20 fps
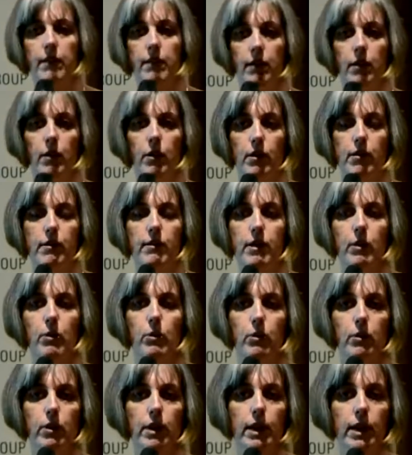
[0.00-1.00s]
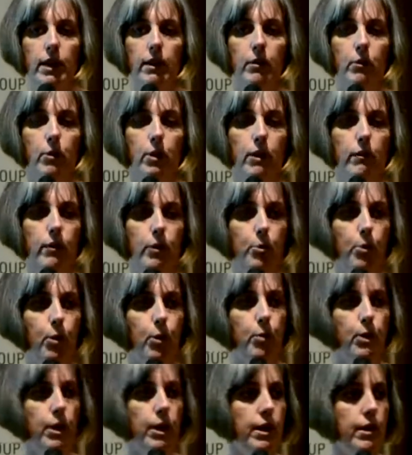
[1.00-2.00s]
on a single deed, whatever the
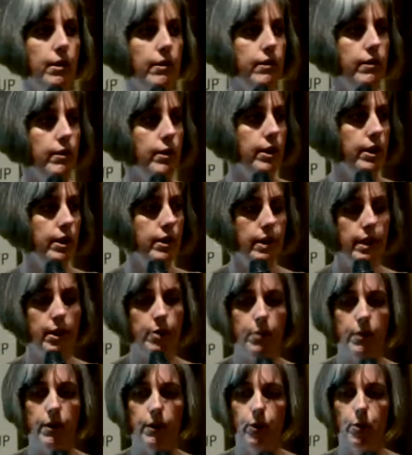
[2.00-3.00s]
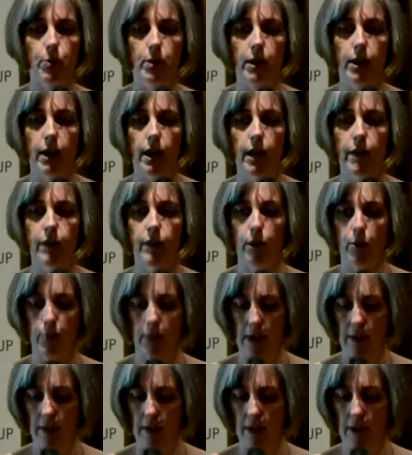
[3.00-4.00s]
property is. So you need to be a little bit careful
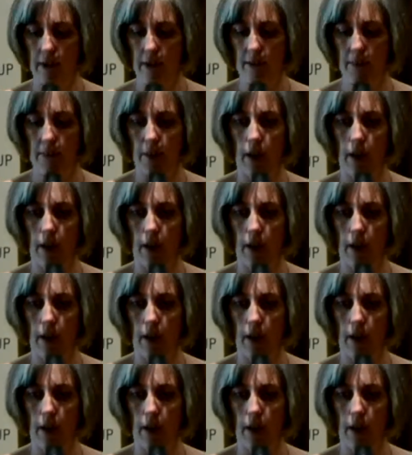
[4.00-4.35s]
about that.